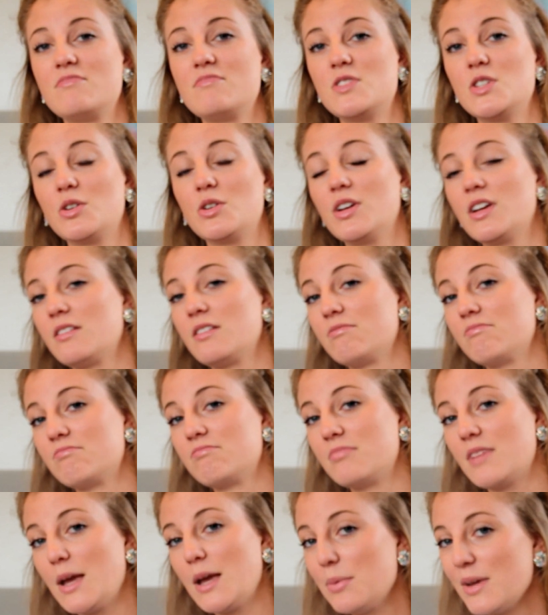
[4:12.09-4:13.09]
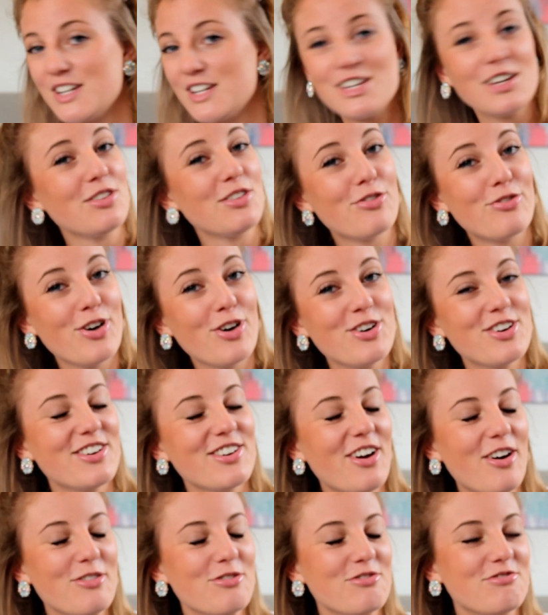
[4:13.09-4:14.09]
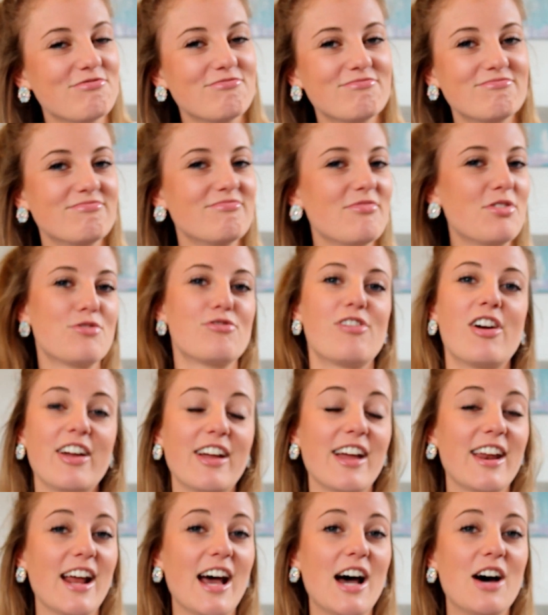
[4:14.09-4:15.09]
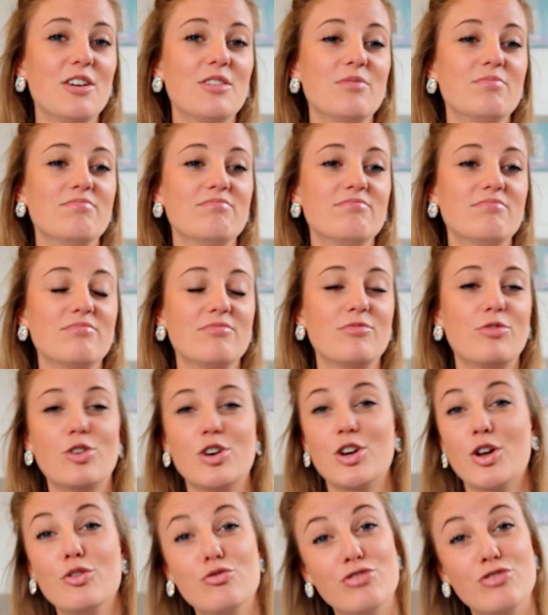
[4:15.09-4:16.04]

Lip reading: so keep eating the food and not throwing it out for no